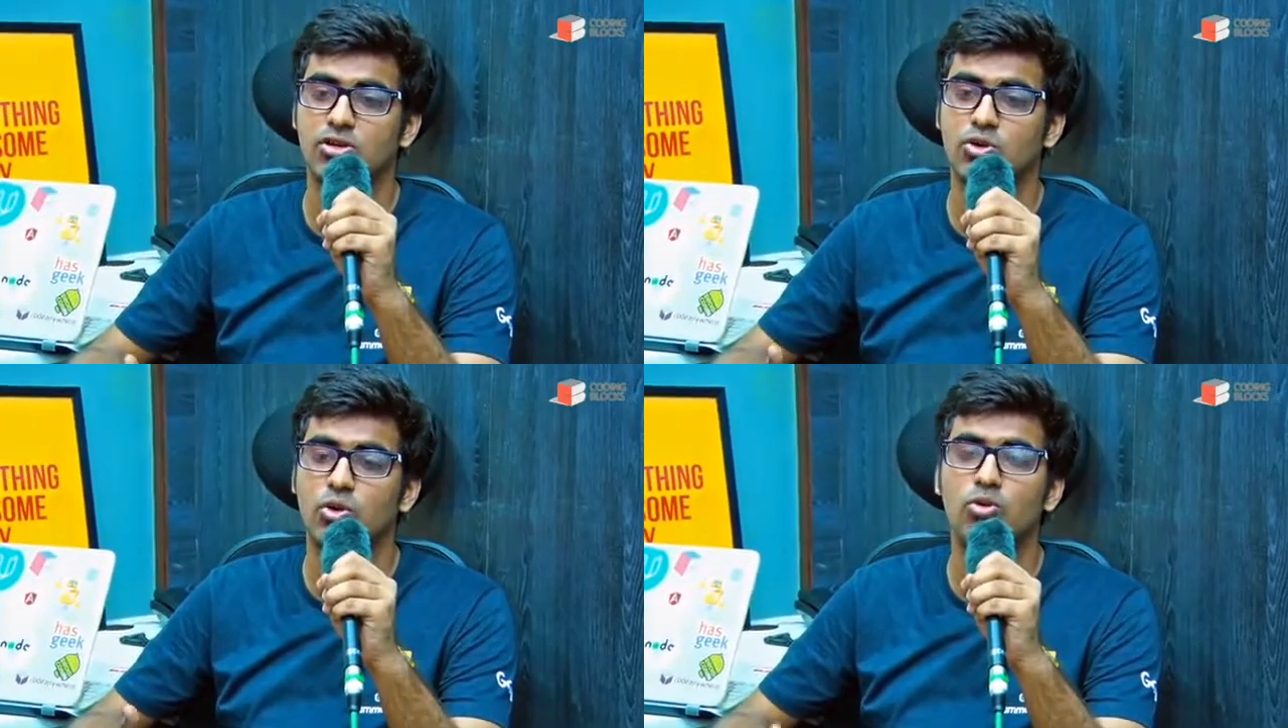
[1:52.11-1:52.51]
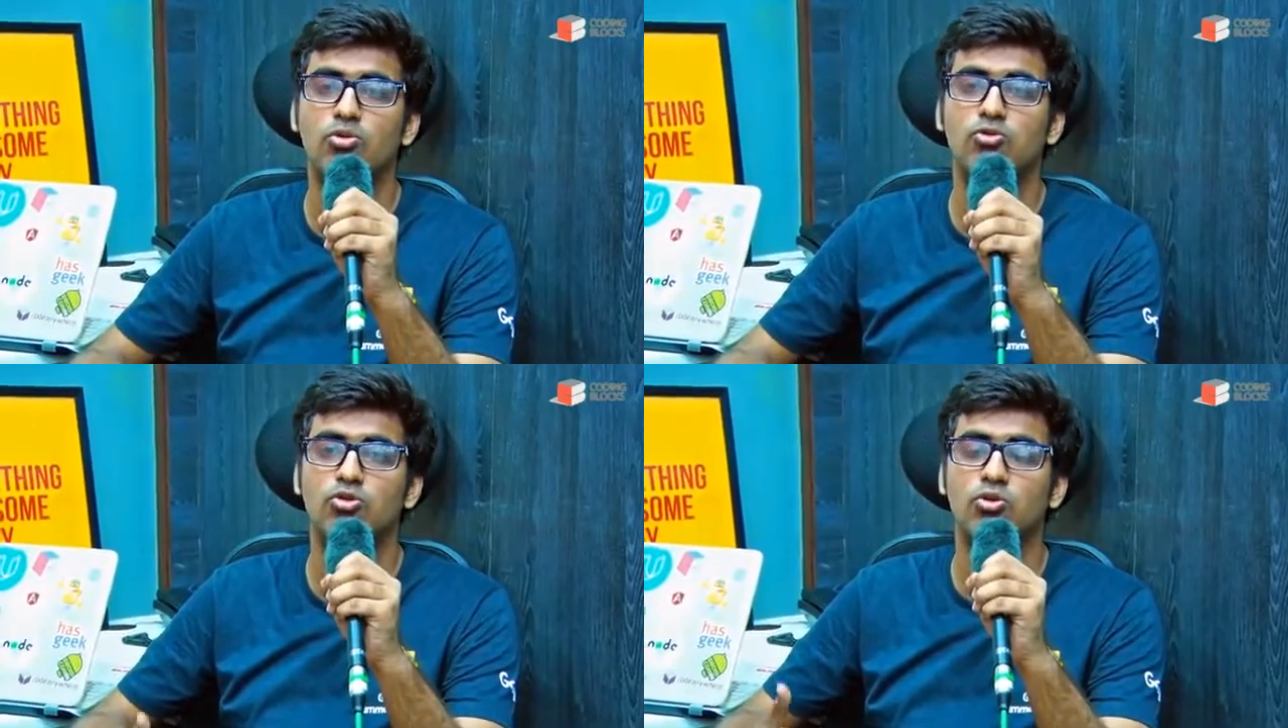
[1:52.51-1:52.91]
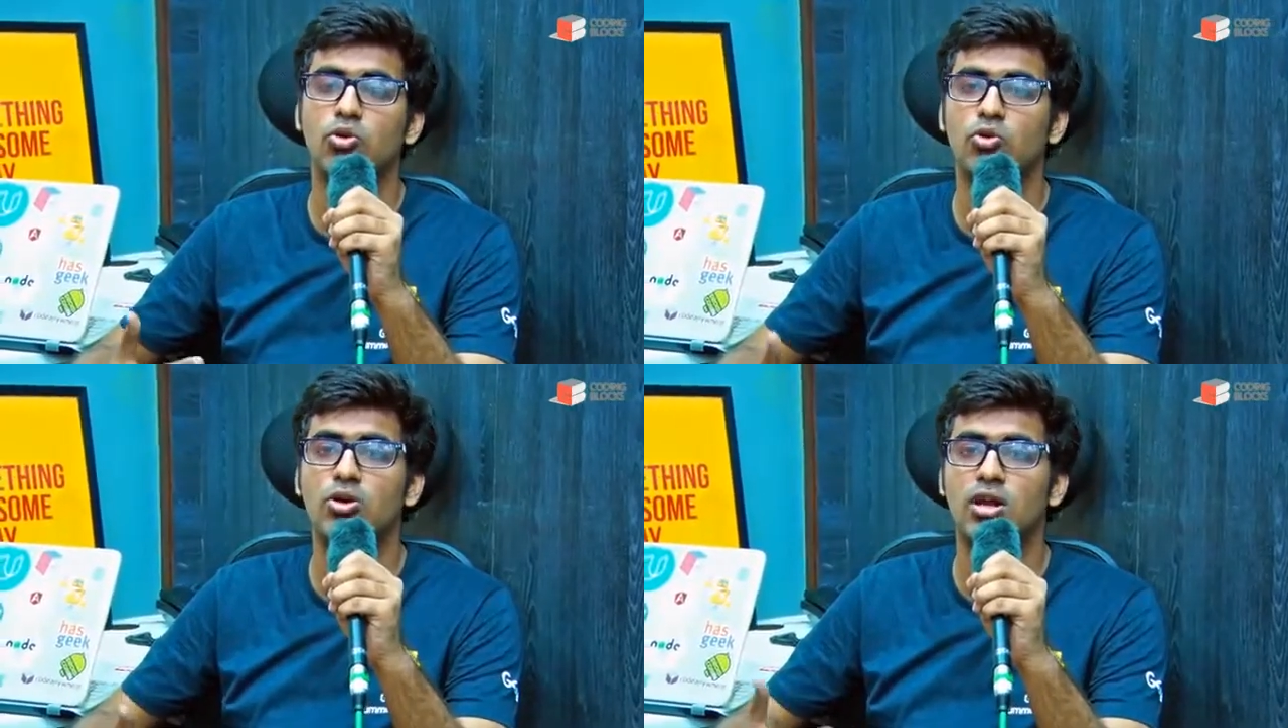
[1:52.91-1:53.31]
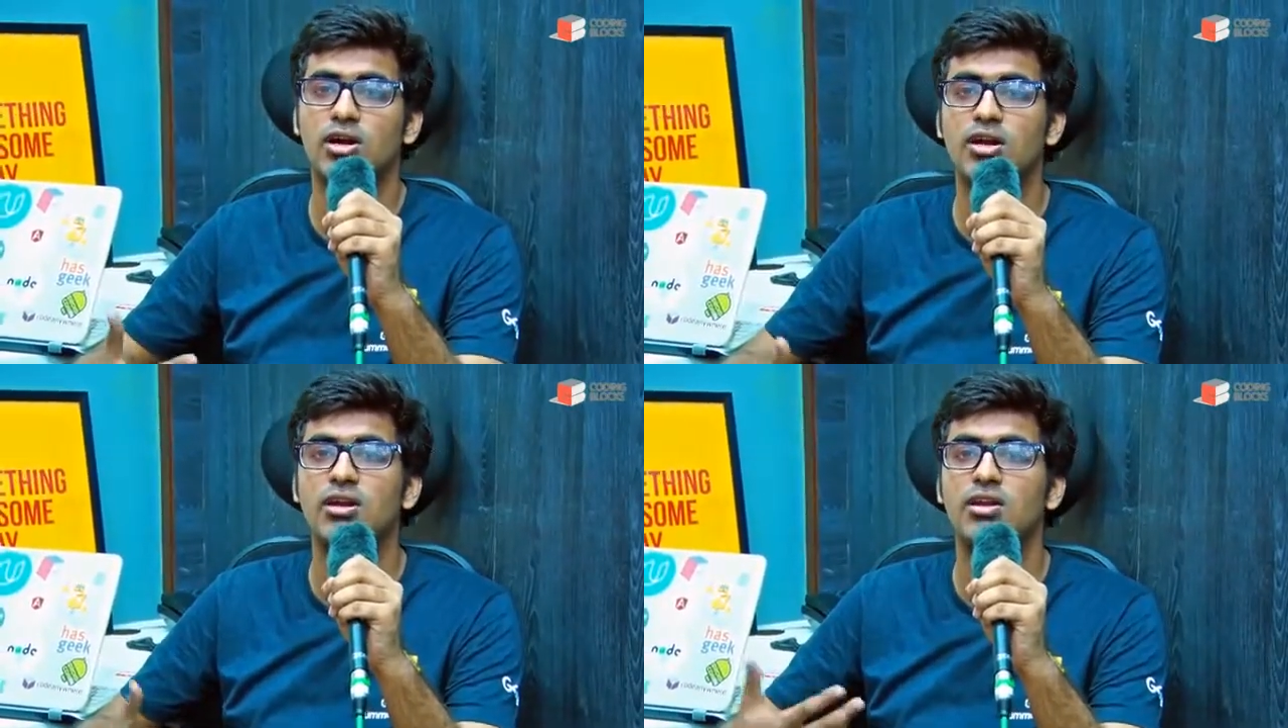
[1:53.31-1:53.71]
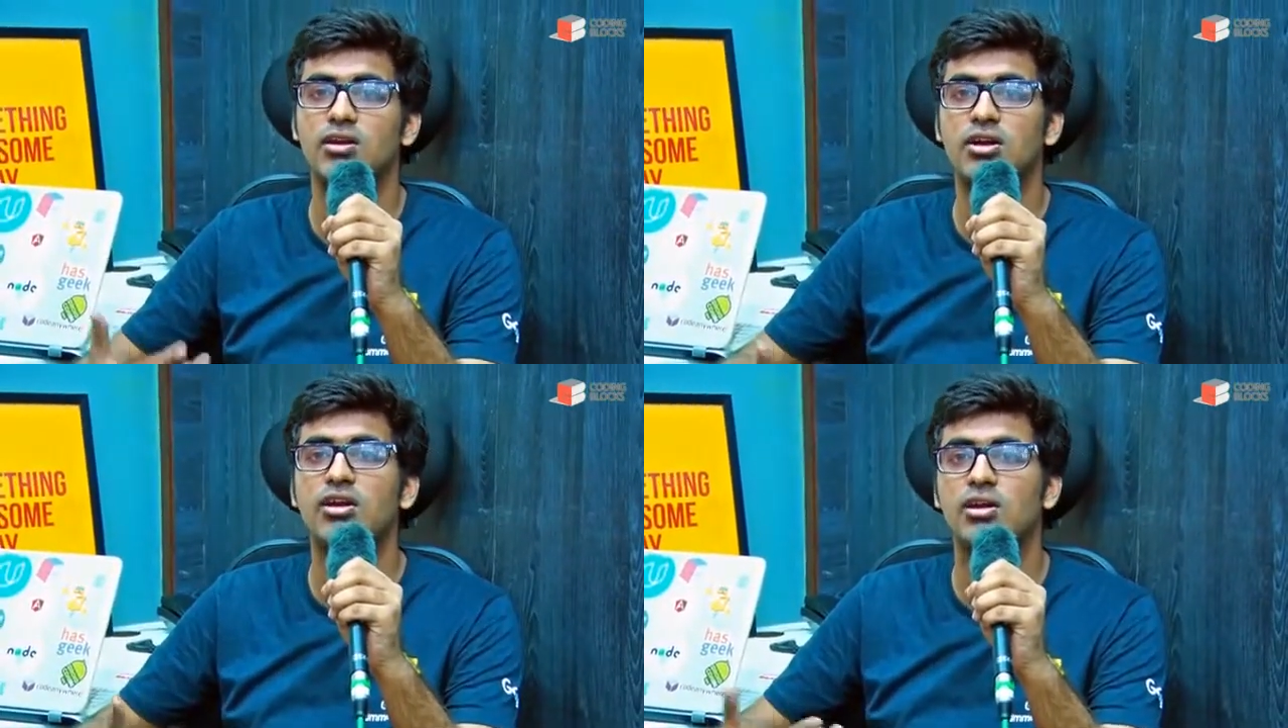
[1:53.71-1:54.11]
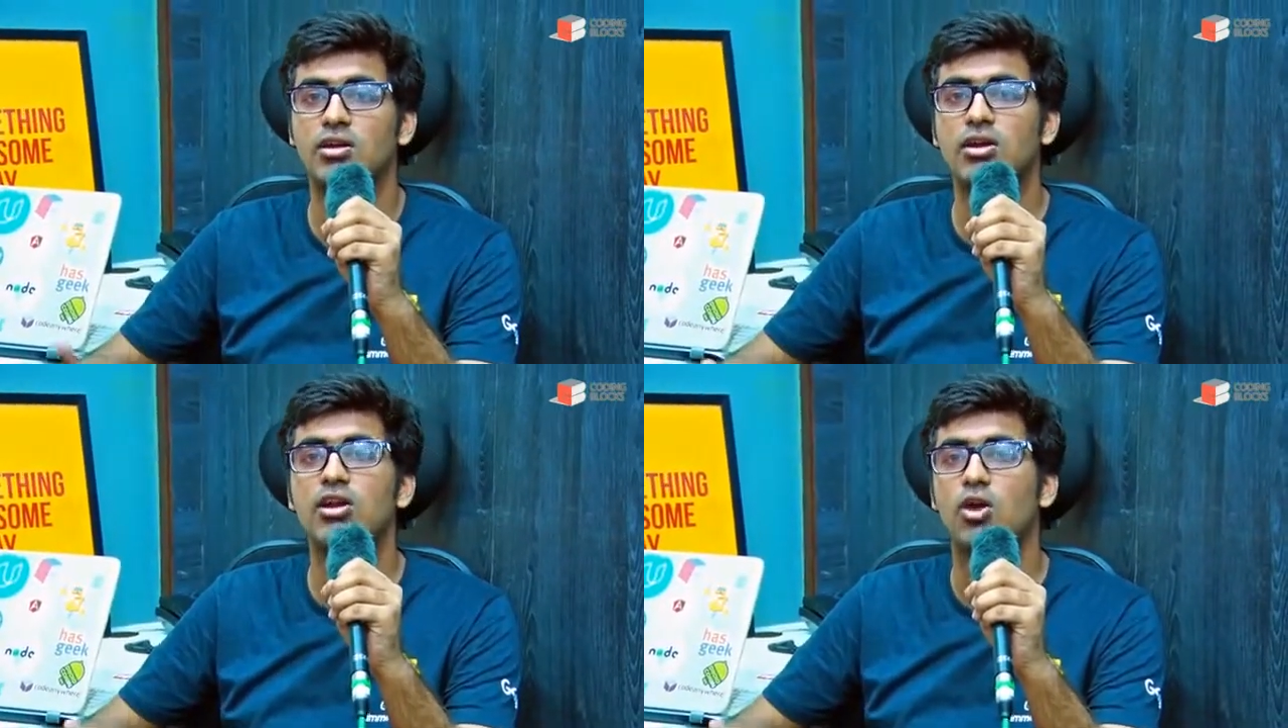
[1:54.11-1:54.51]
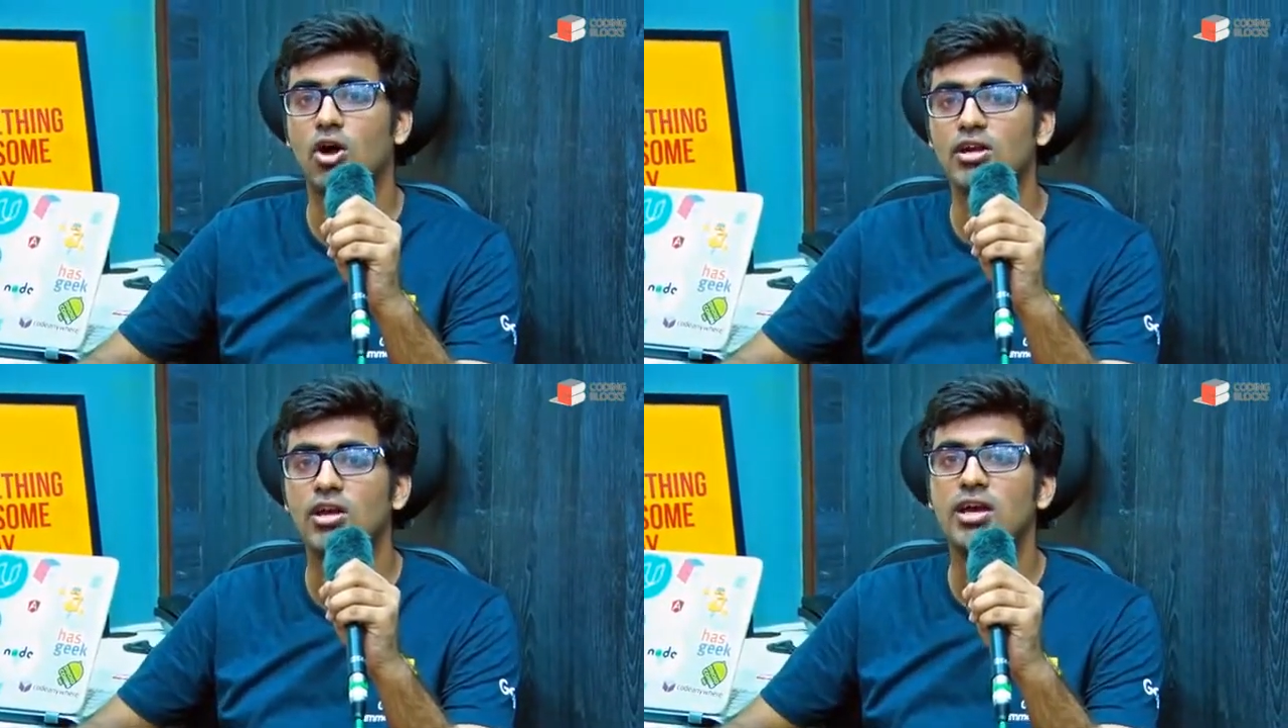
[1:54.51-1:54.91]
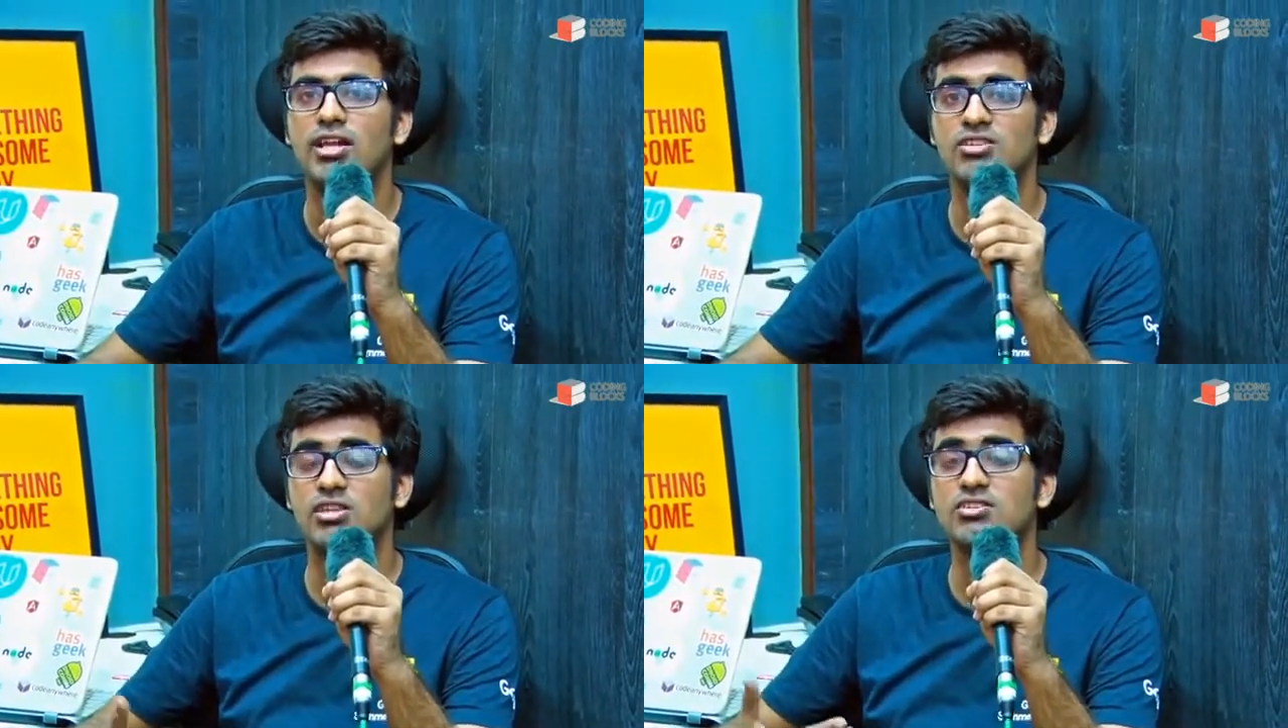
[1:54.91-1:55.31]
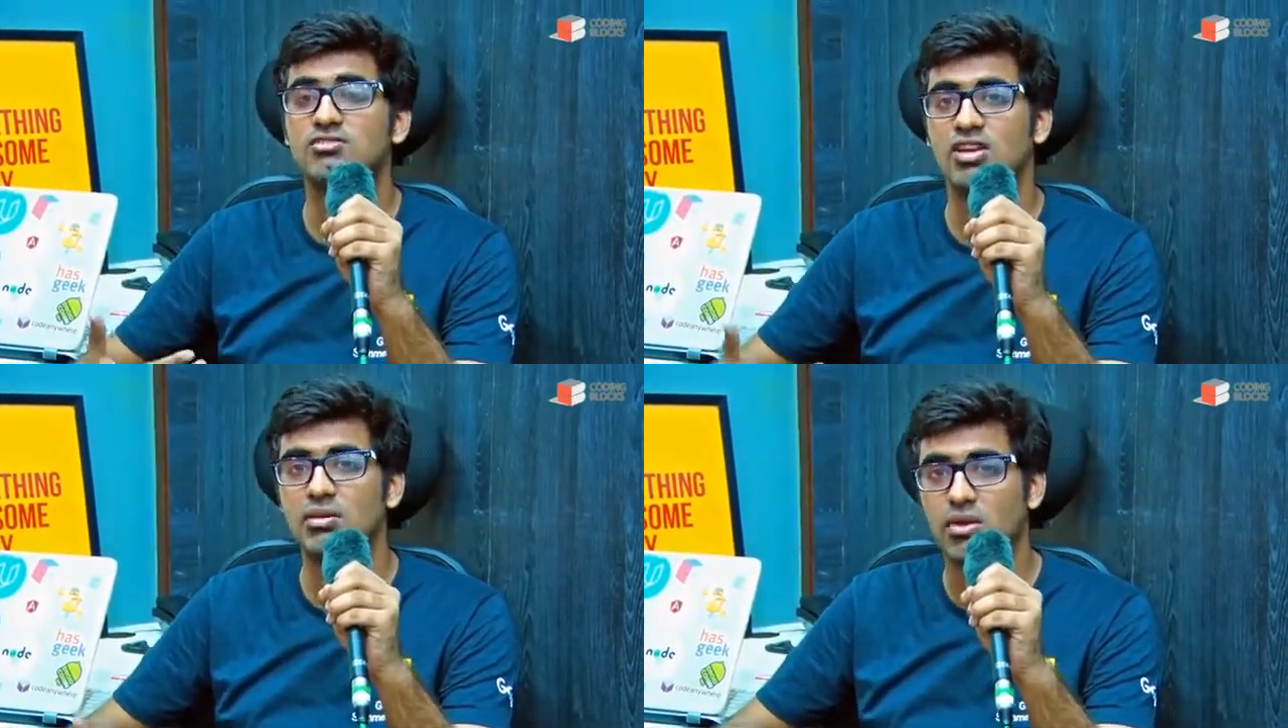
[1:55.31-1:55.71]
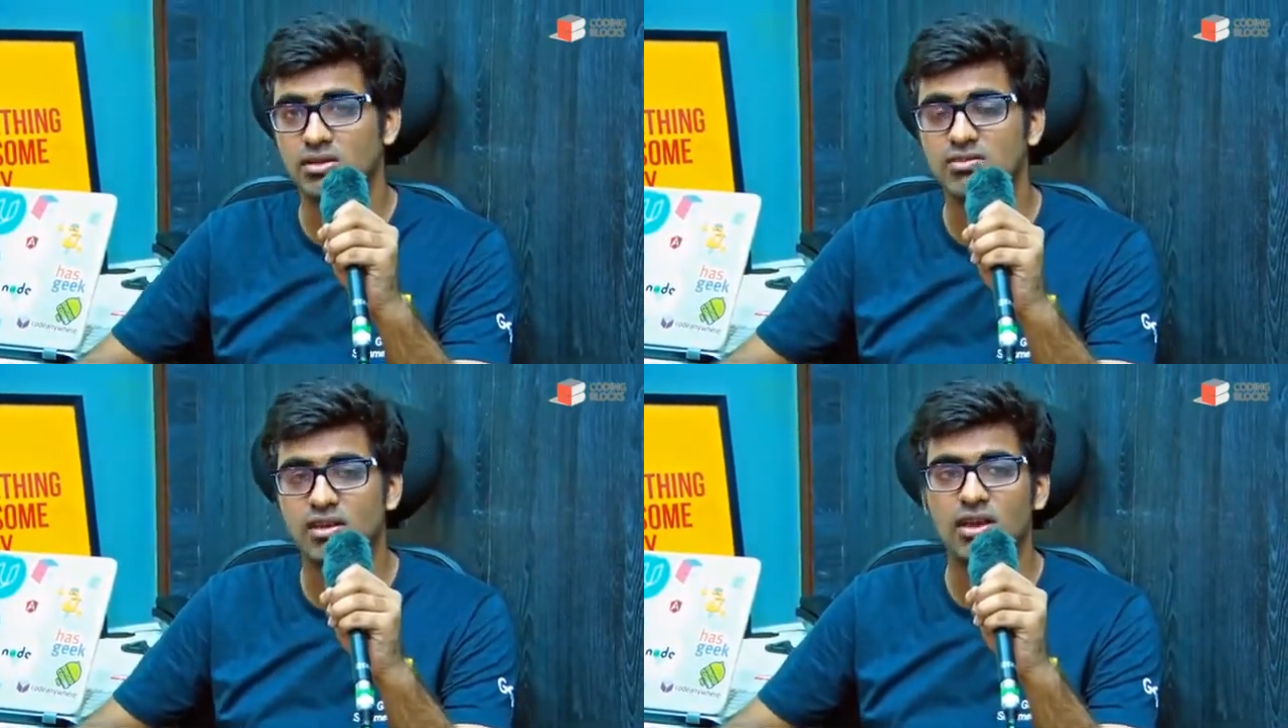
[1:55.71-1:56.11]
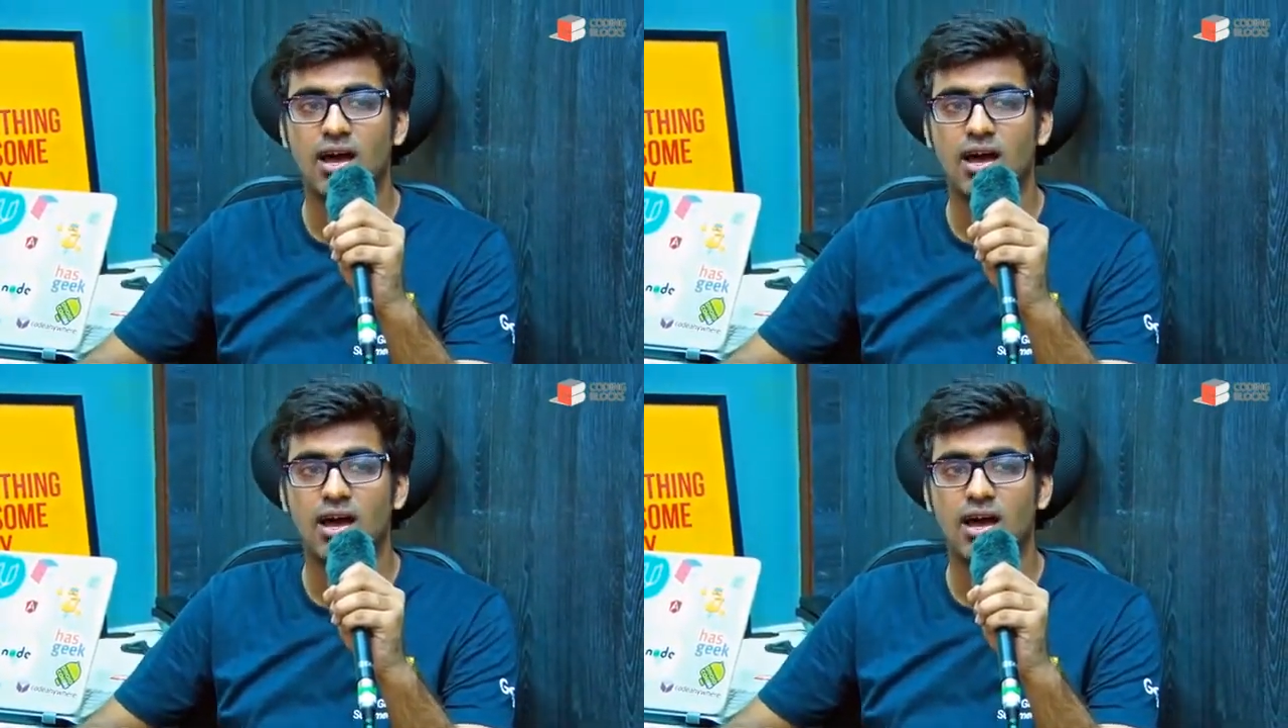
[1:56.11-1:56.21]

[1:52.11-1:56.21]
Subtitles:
you go learn a lot in these 3 months,